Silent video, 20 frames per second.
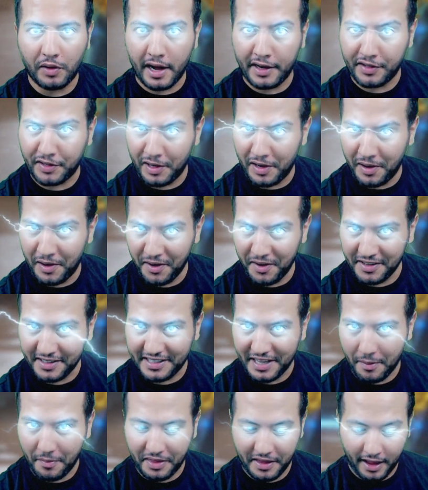actually learn
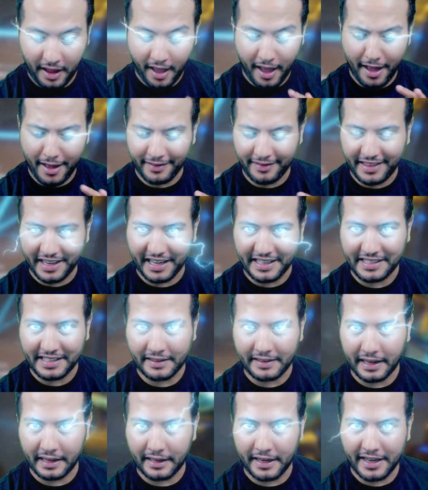something and tricks and
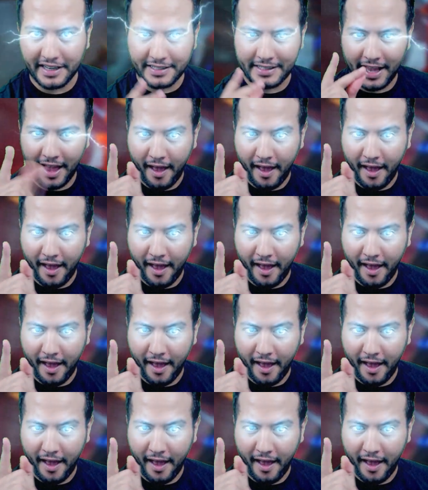techniques,